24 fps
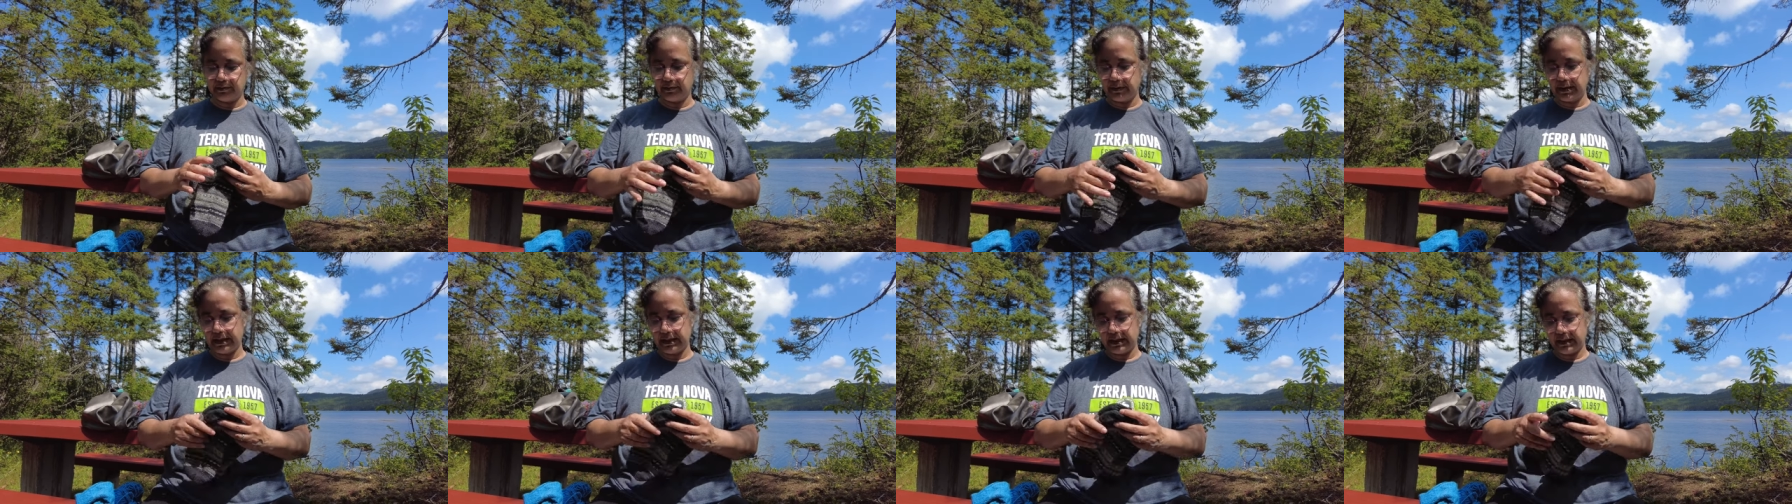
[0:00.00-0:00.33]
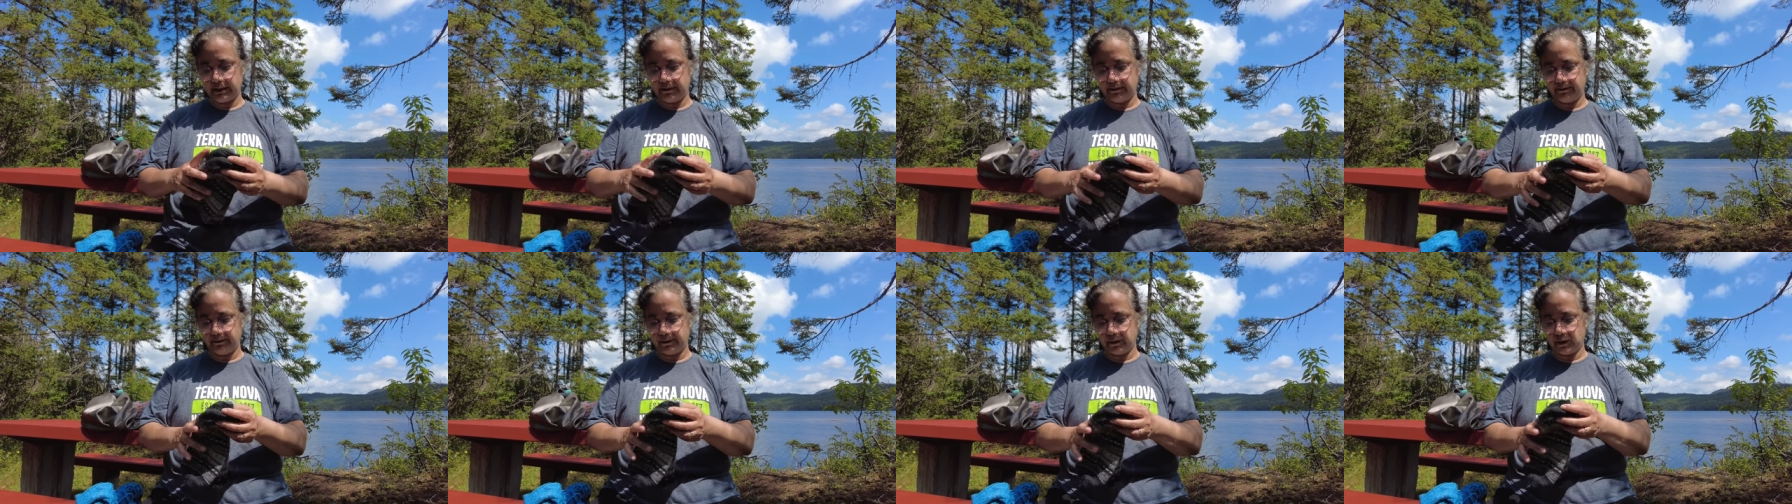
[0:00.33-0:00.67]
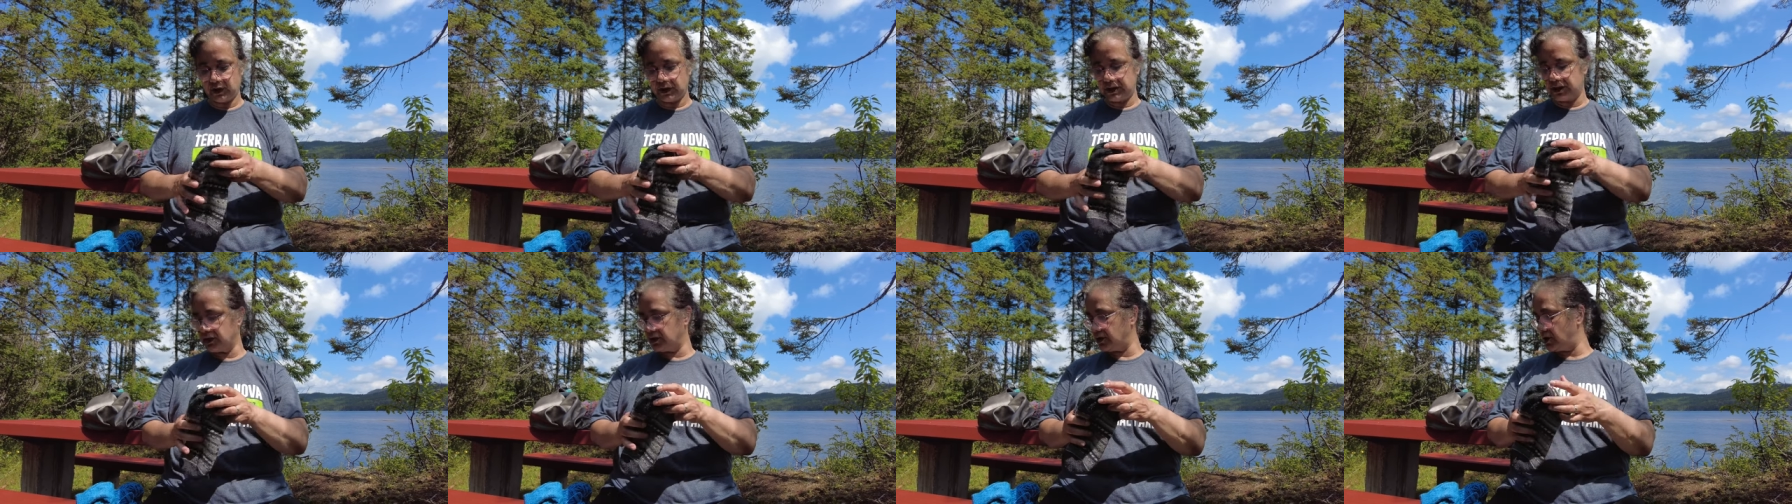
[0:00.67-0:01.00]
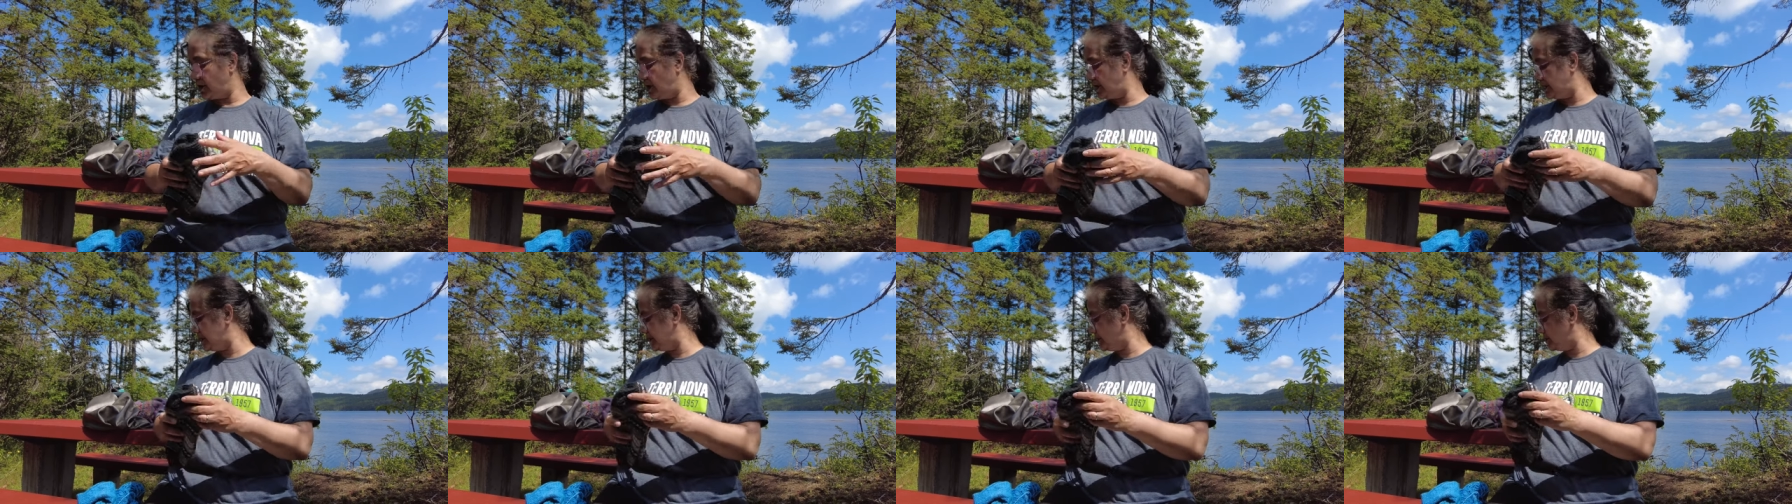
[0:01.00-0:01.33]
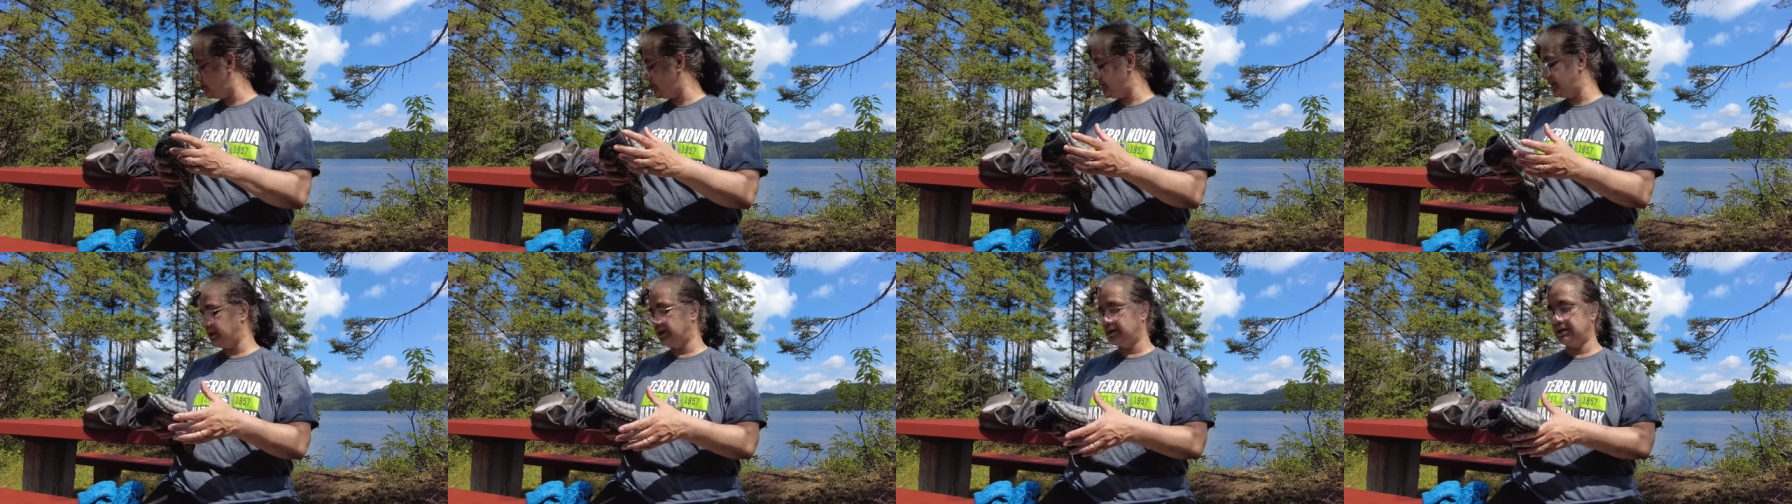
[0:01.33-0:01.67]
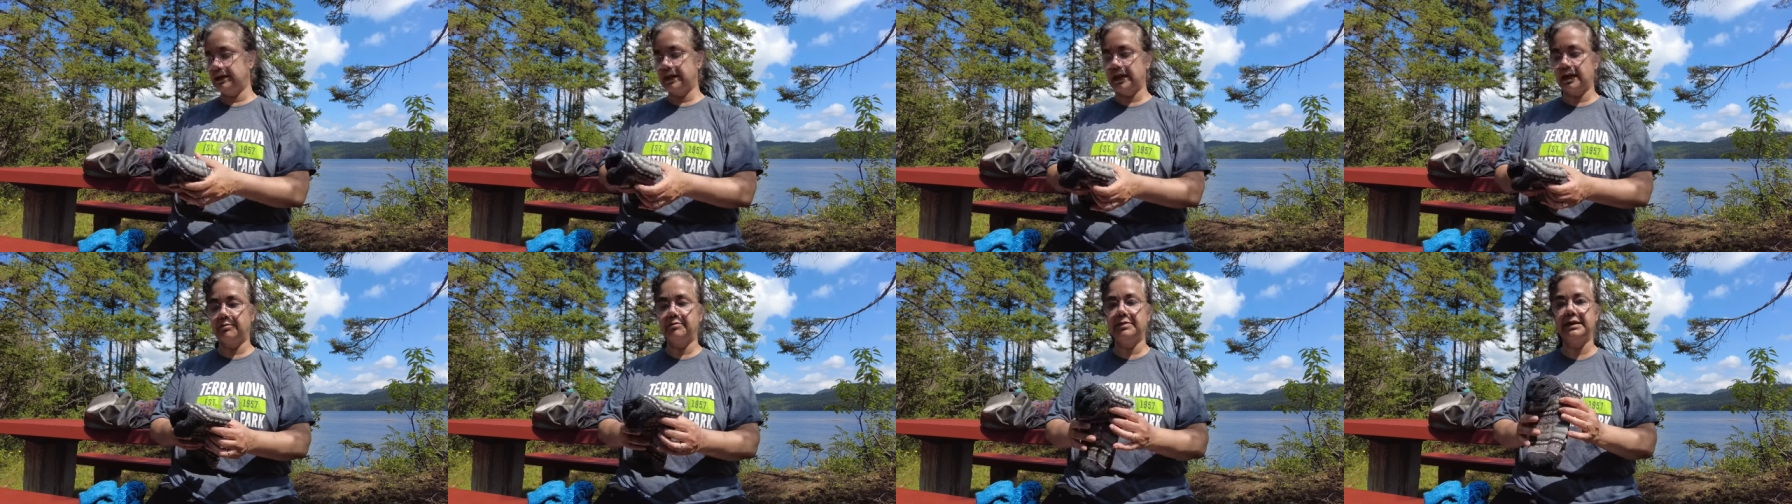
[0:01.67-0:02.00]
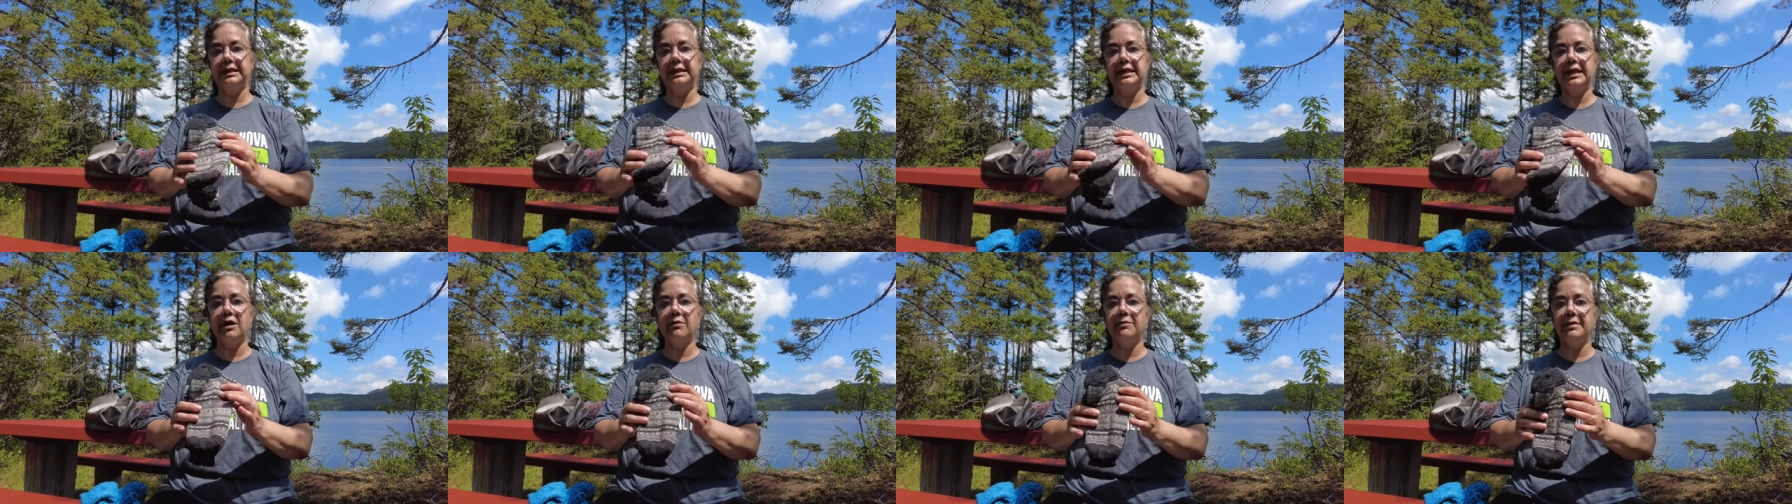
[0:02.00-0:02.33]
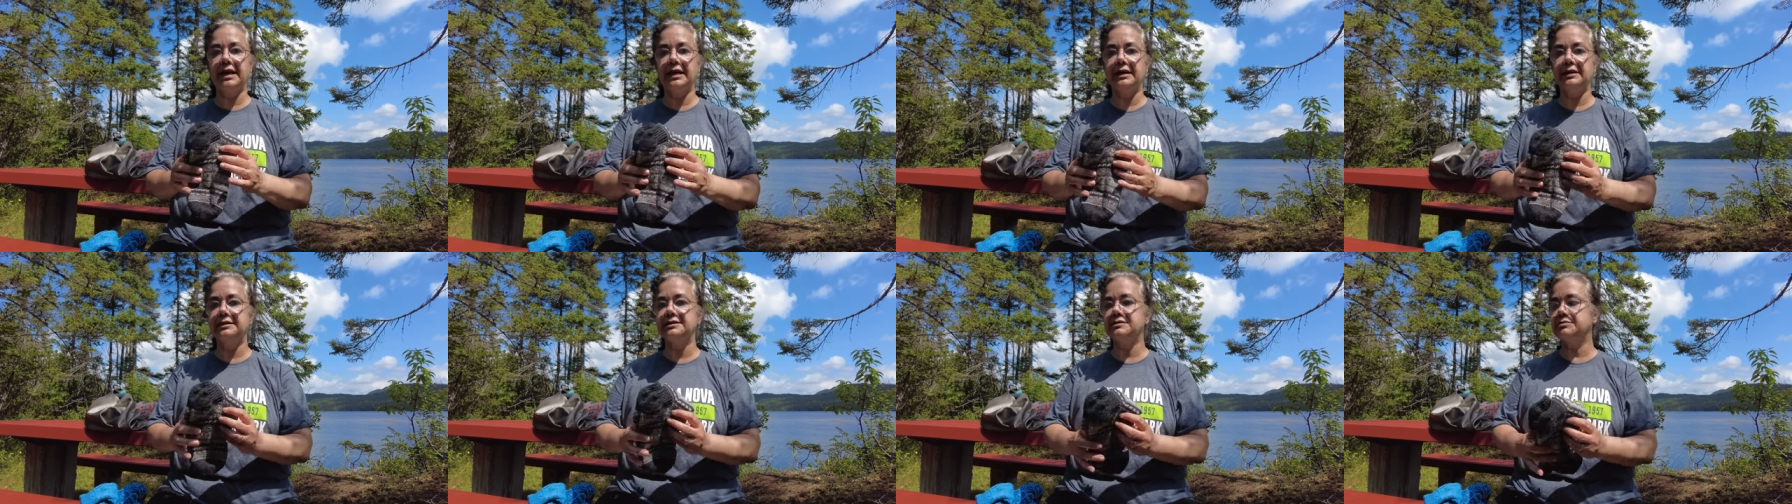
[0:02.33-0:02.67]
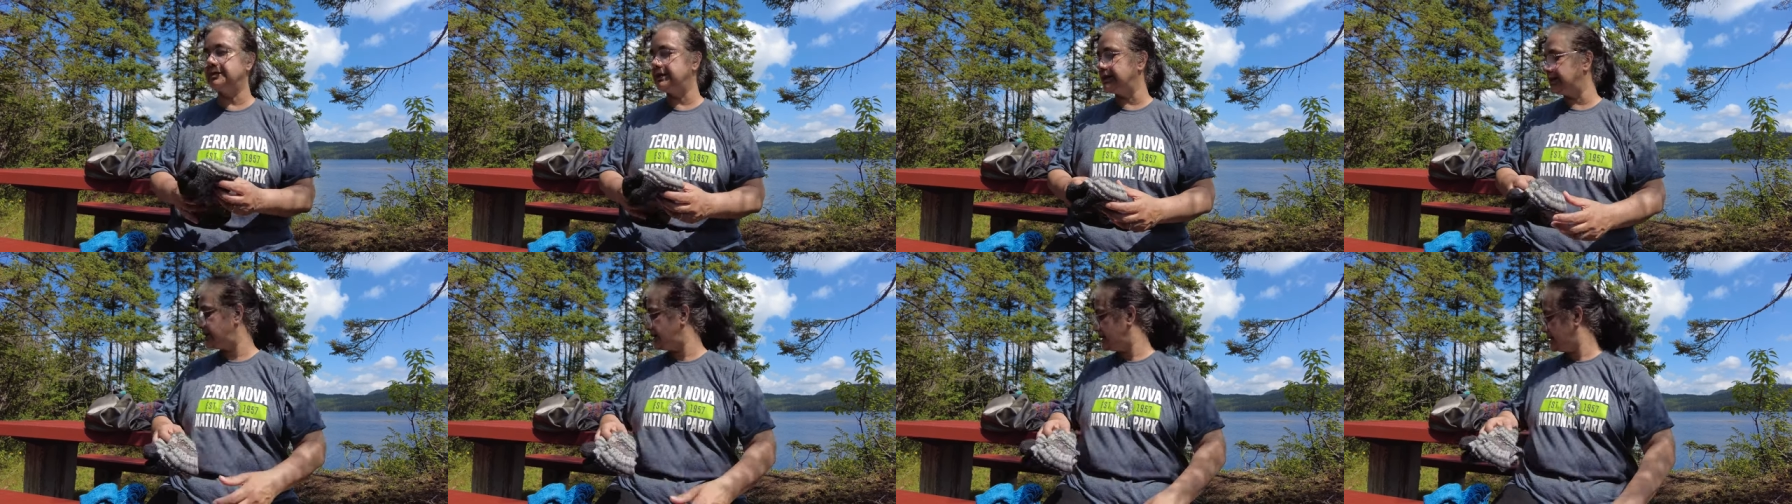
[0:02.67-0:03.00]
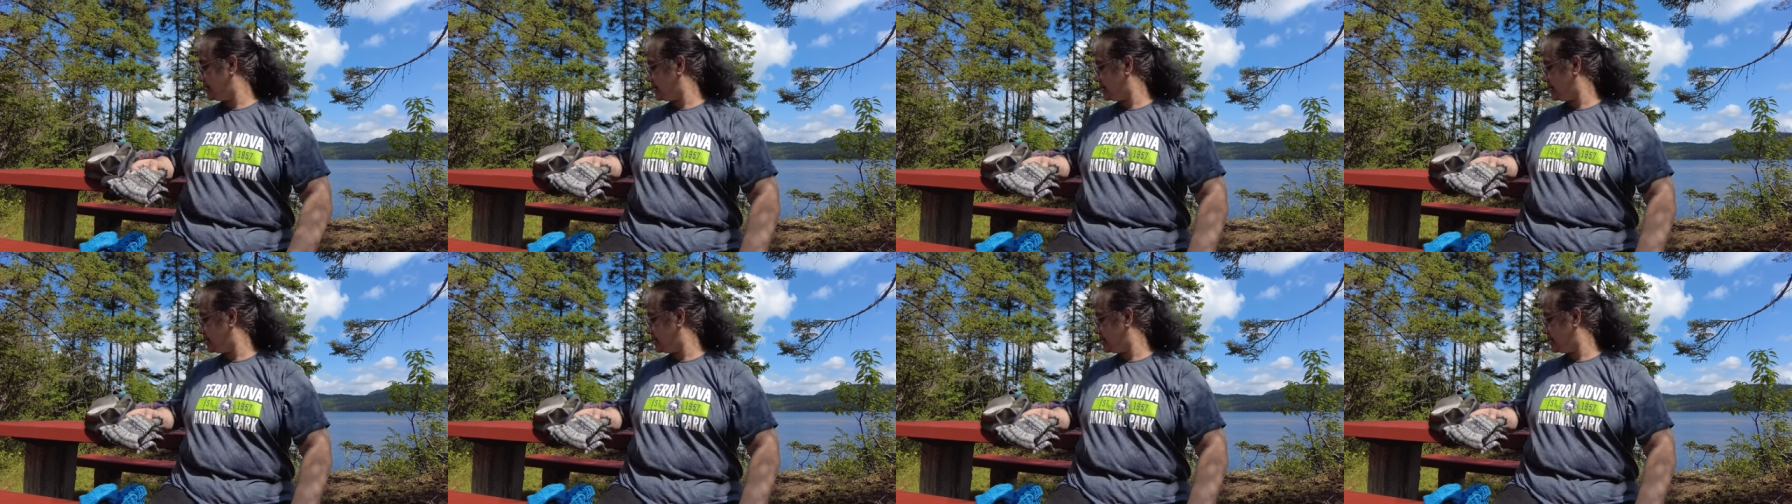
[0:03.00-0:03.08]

but I just saw a little bit today. But now my husband